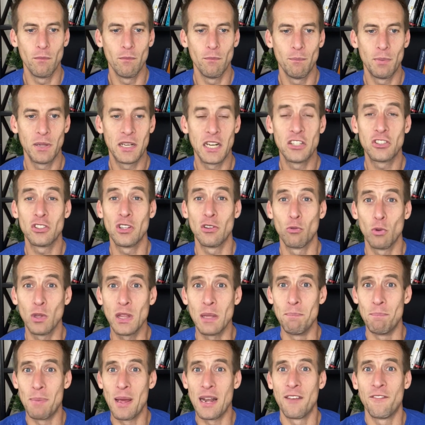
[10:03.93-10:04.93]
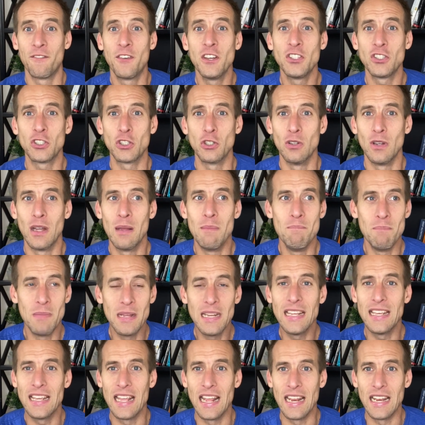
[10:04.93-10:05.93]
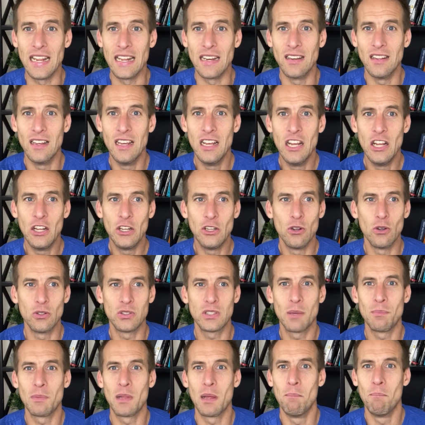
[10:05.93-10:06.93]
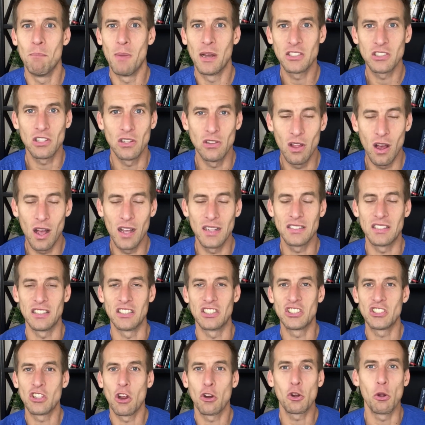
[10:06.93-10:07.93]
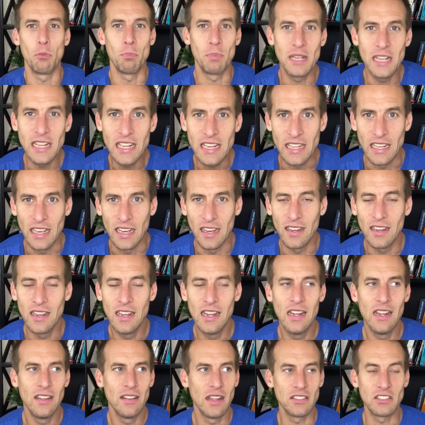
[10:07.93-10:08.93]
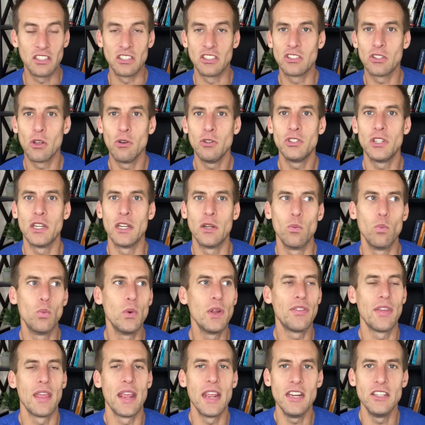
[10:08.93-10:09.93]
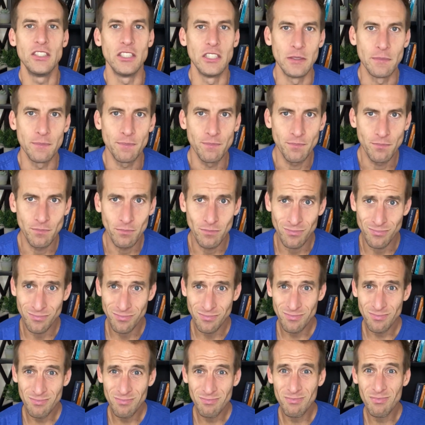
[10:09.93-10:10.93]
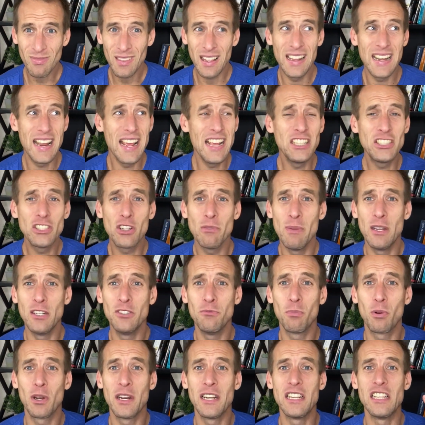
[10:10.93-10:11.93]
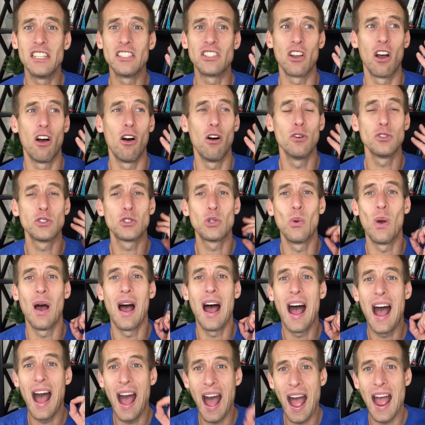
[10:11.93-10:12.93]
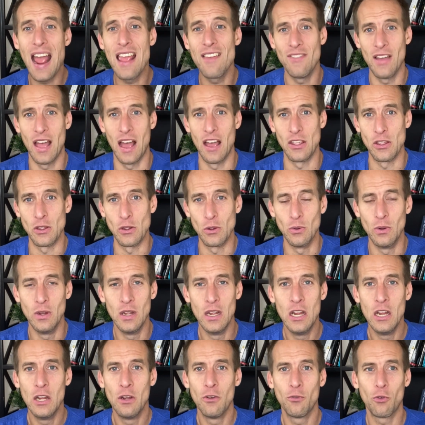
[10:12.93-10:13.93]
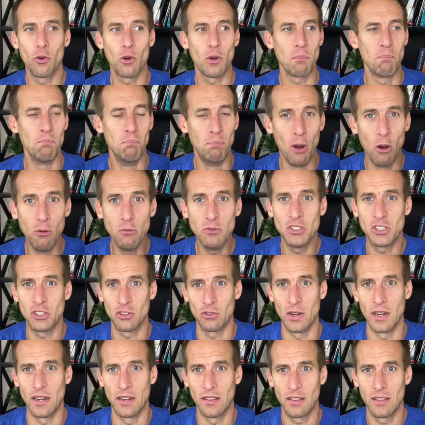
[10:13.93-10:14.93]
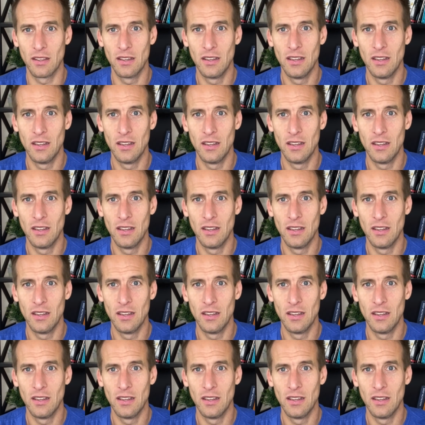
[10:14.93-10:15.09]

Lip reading: potentially really beneficial in mitigating, some of the muscle loss, the sarcopenia that's associated with aging. And eggshell membrane is also high value for bone strength.